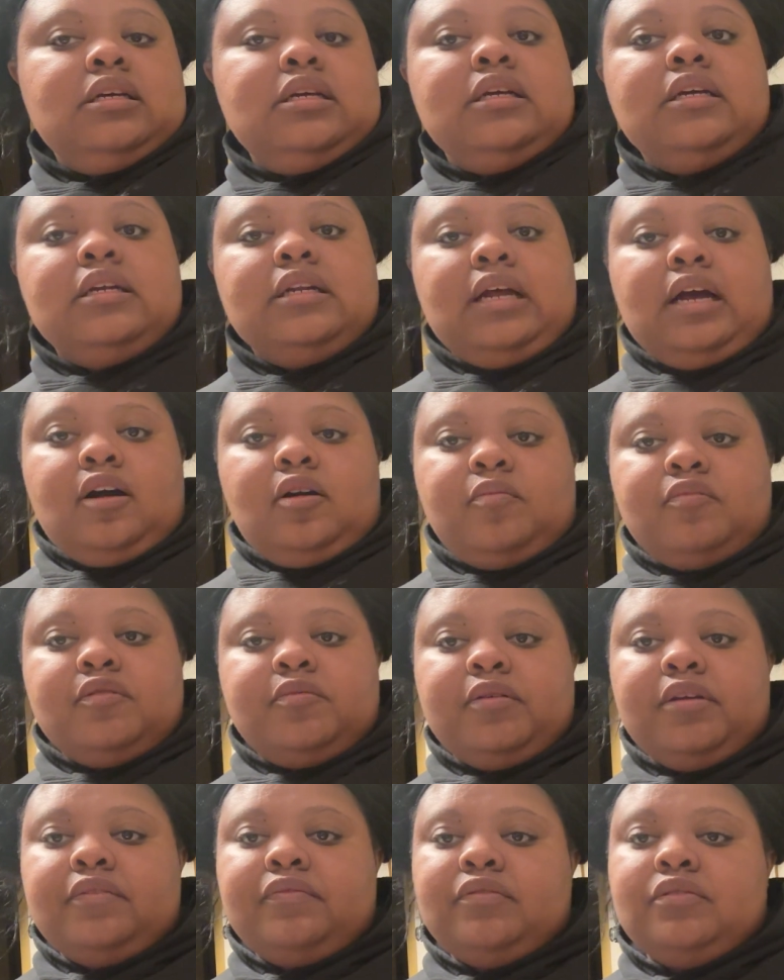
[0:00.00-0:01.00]
It helps
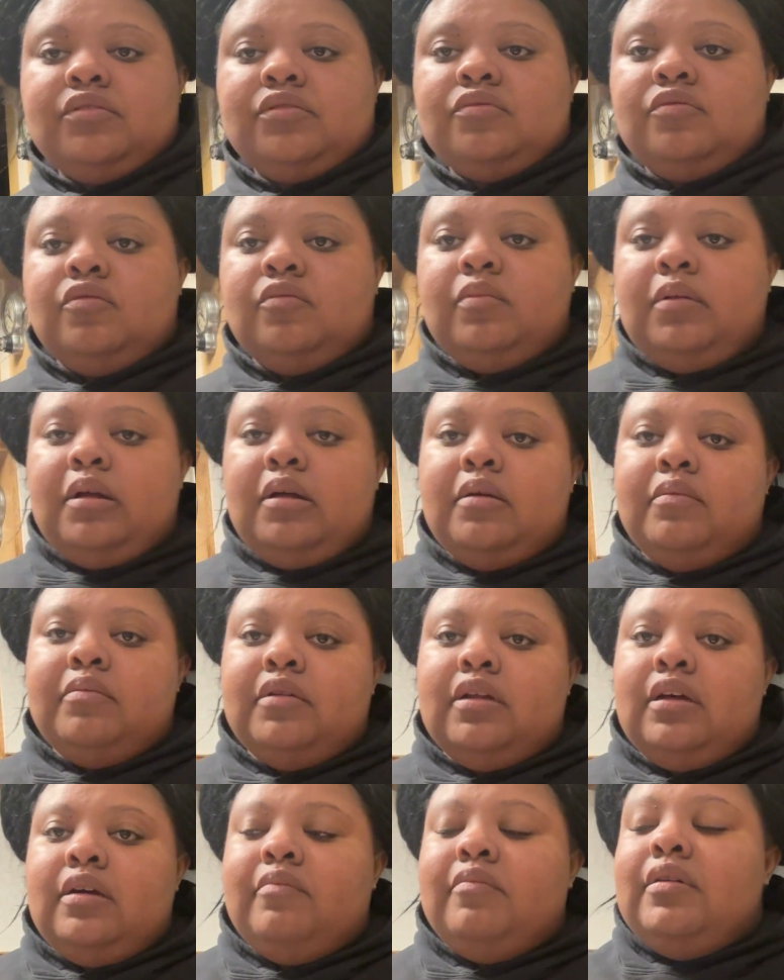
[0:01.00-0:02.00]
pay for school, blah,
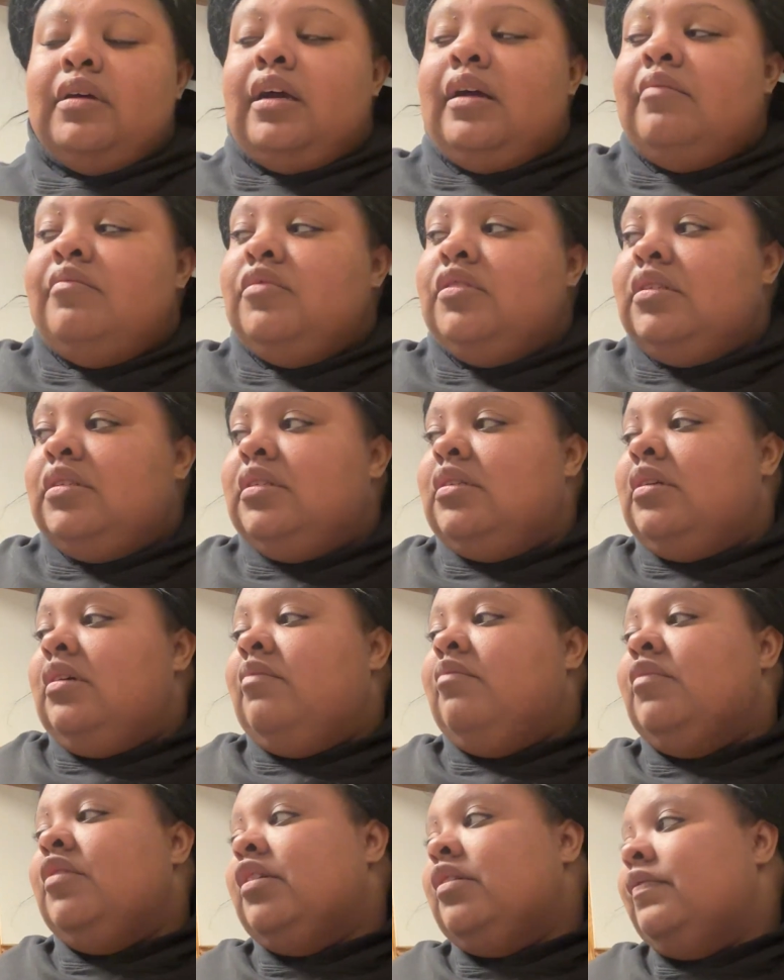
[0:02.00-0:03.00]
blah, but I'm just
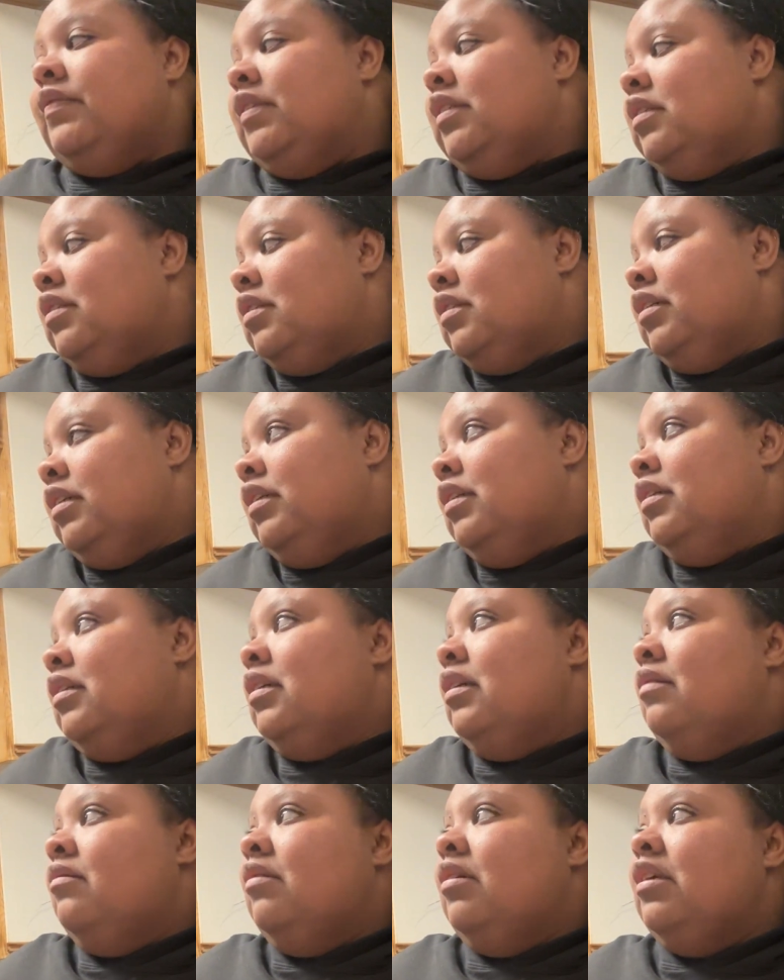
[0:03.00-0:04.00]
I'm nervous. Like,
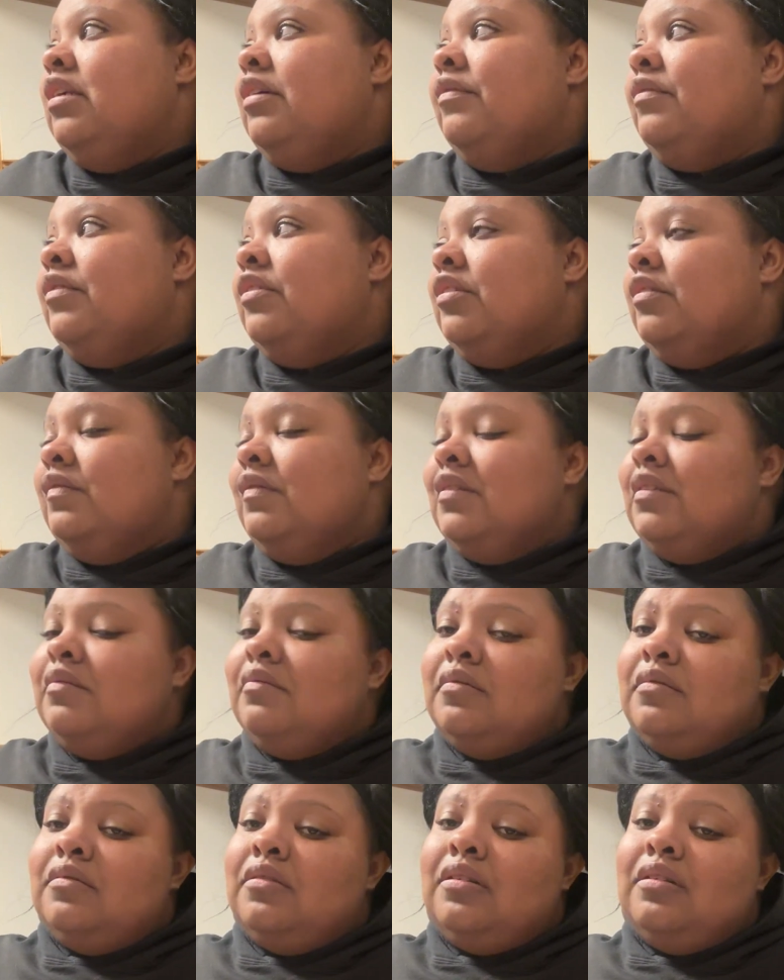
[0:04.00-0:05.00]
I'm not even nervous.
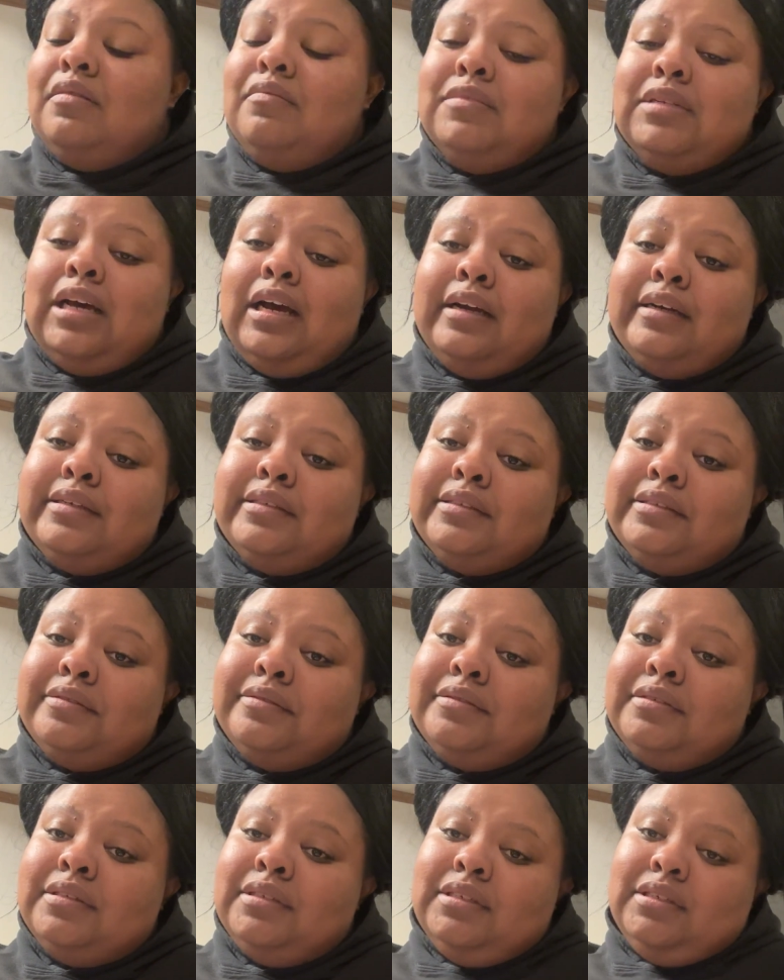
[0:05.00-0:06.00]
Girl, I'm tired.
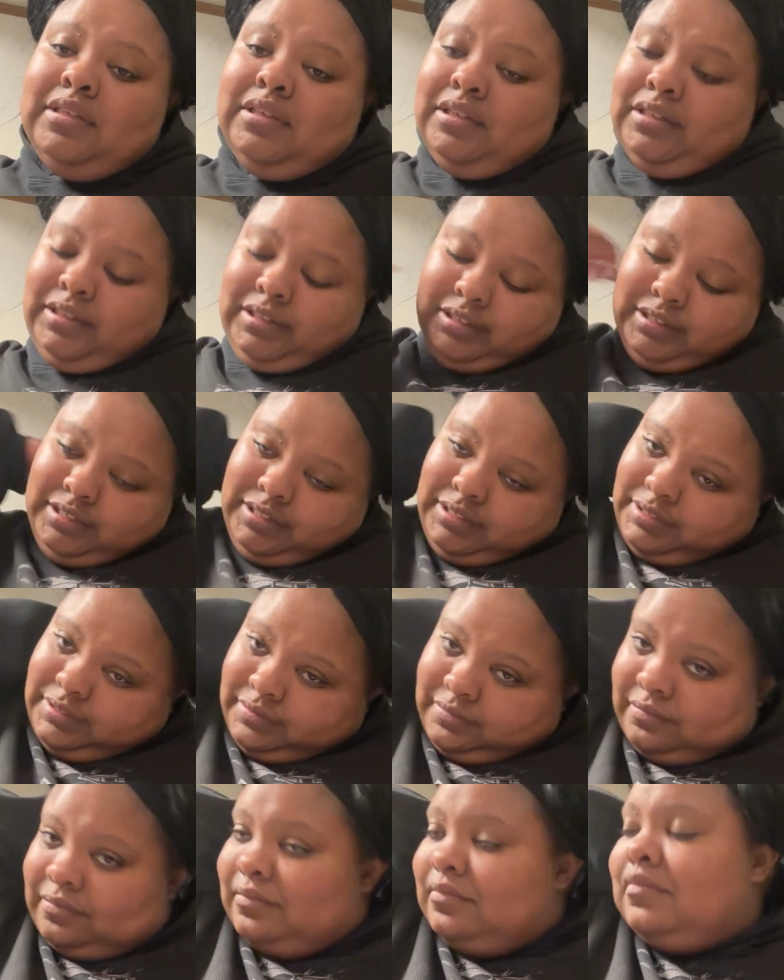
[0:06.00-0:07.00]
Like,
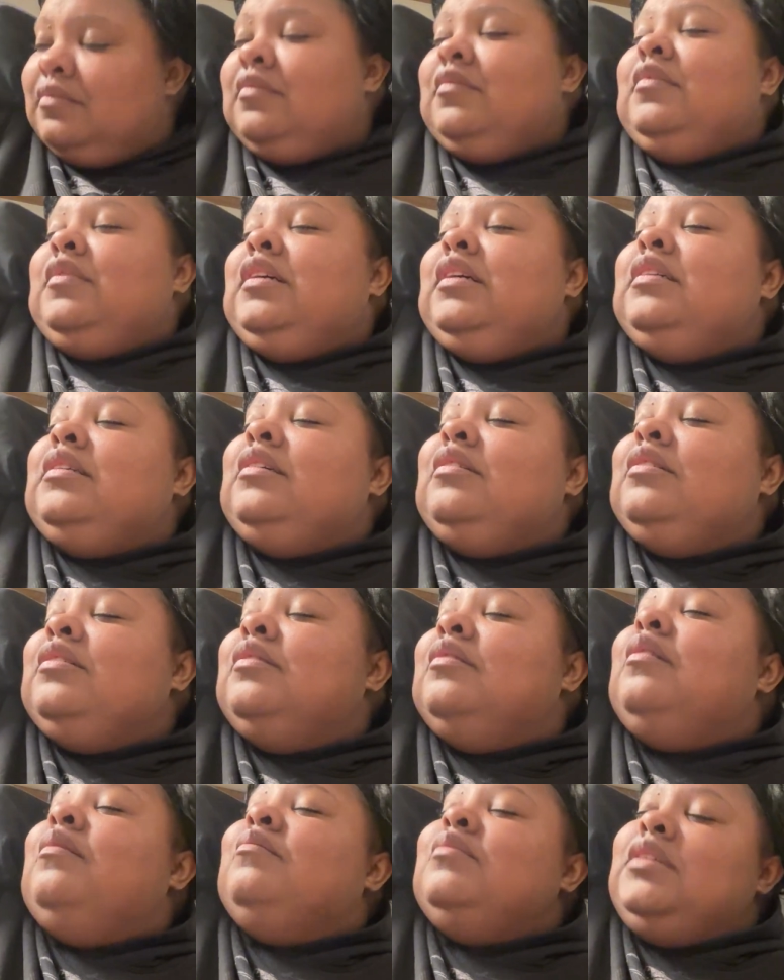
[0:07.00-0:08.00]
I tell
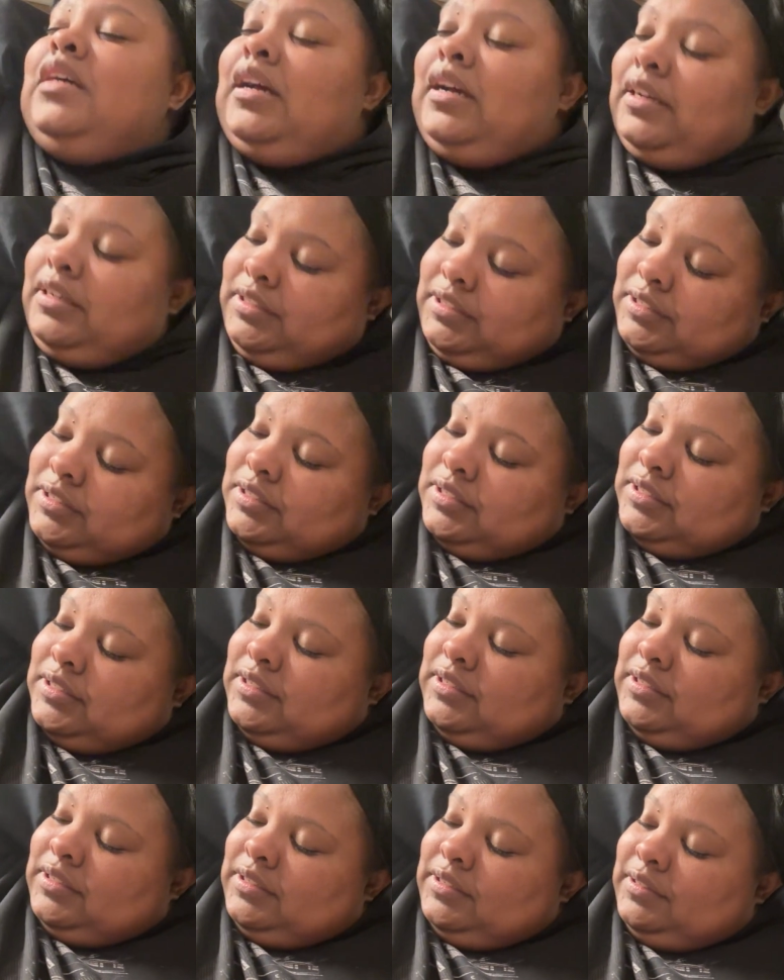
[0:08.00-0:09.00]
you I'm tired,
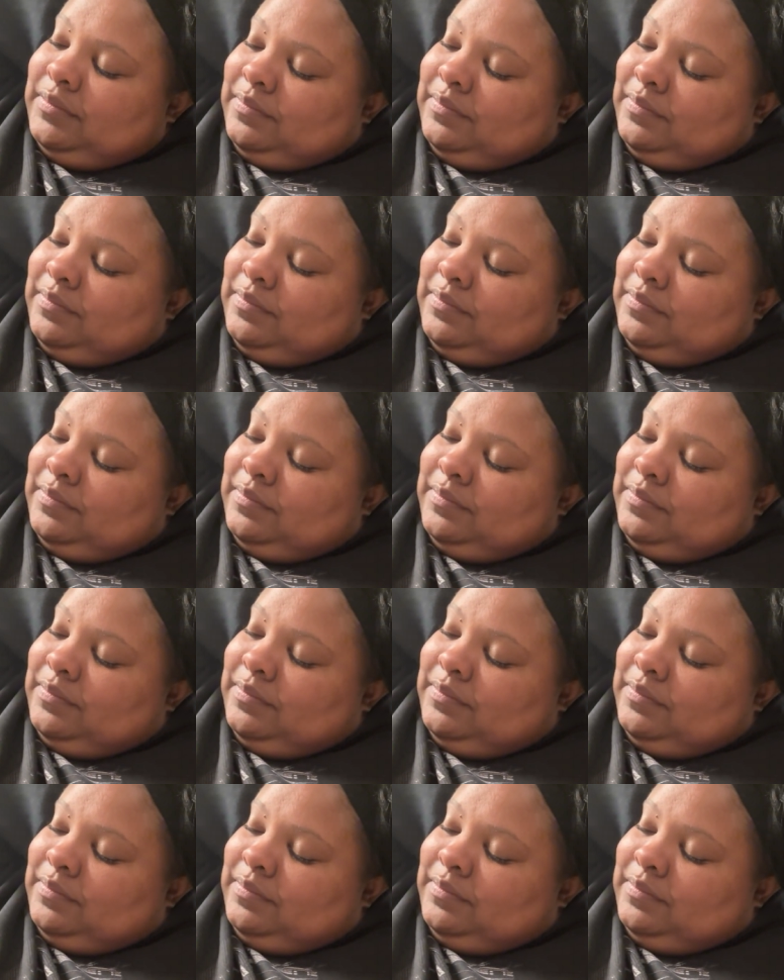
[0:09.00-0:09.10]
like,